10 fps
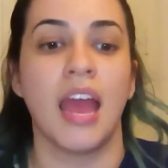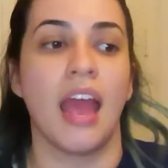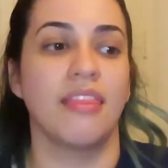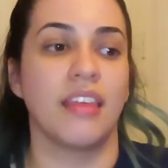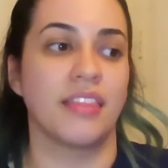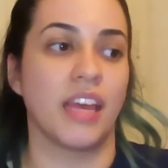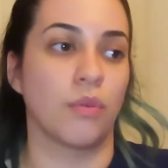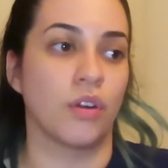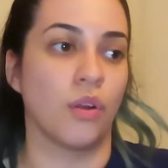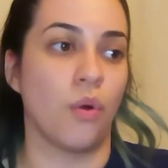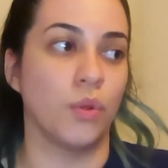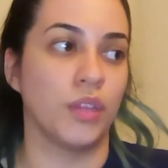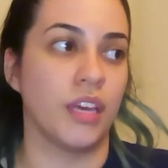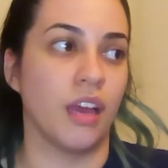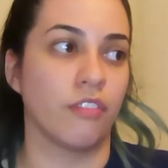and that they were
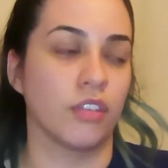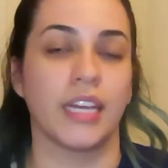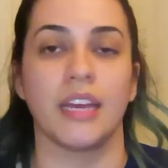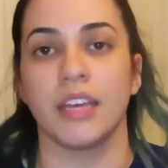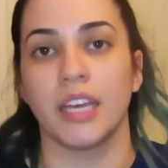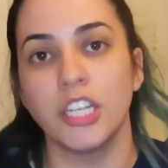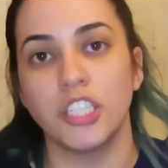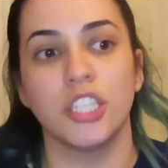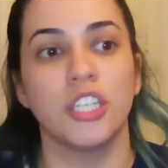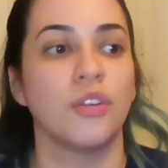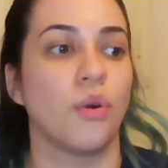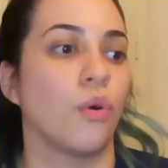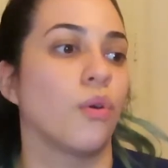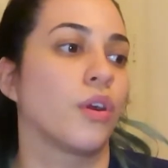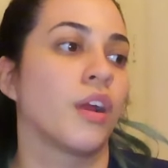only ever like in the kitchen
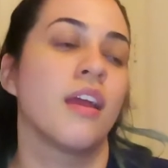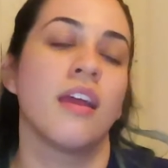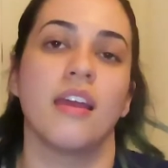or